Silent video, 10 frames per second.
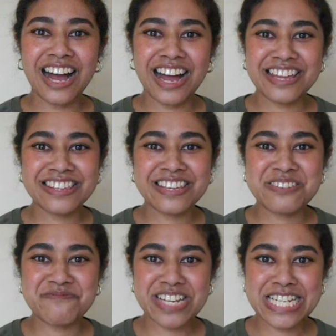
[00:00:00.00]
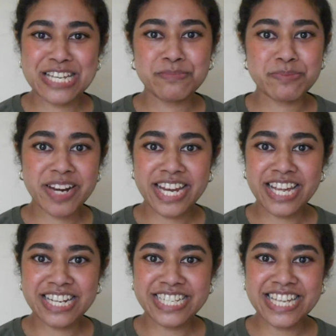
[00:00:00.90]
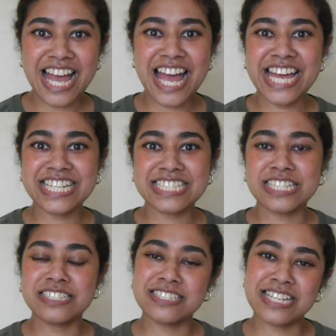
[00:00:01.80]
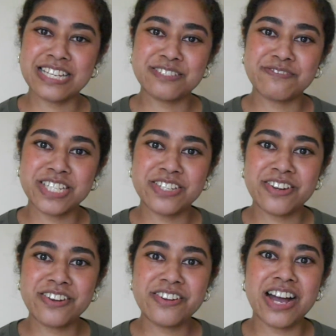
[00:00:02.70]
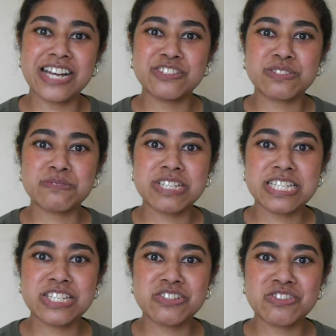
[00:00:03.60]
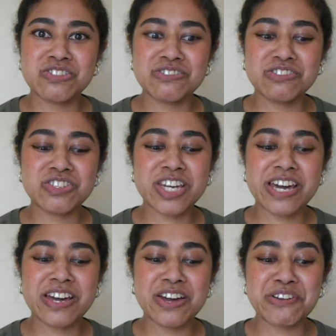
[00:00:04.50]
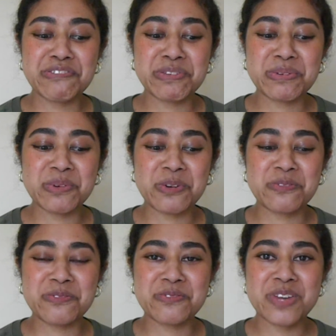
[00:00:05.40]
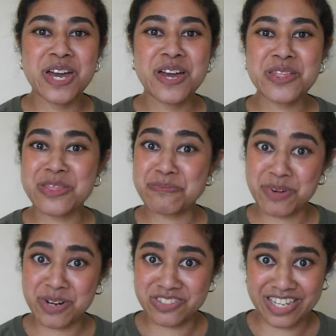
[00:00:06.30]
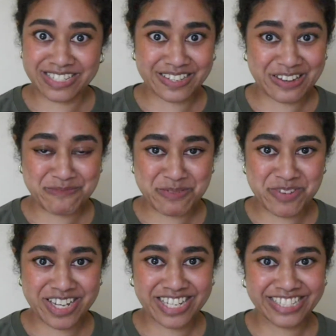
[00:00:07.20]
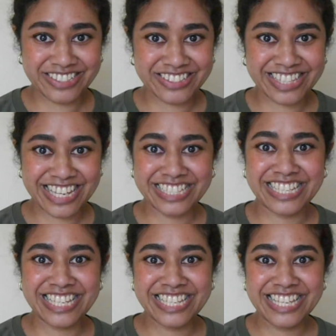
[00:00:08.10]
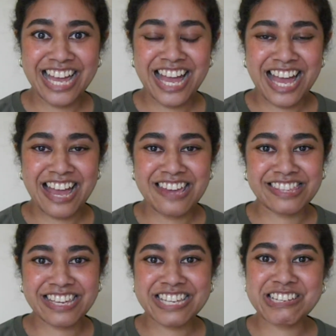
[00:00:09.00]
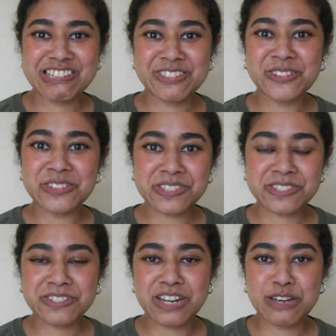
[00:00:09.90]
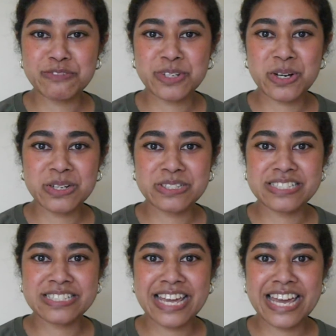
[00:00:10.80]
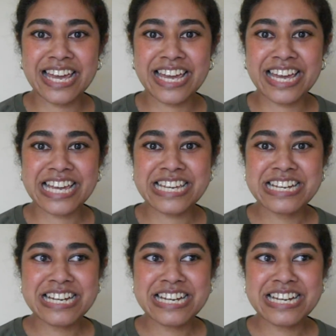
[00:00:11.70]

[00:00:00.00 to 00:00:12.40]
Hi there, my name's Mariani, and in today's video I just wanted to share a few of the projects I've been working on lately, and then also I've got a